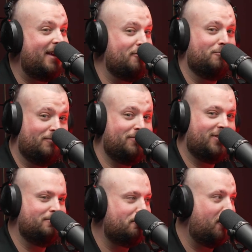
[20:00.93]
even
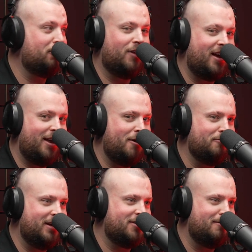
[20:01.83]
broke Leichhardt Oval
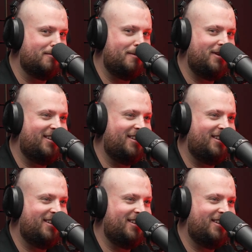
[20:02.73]
that time. Remember?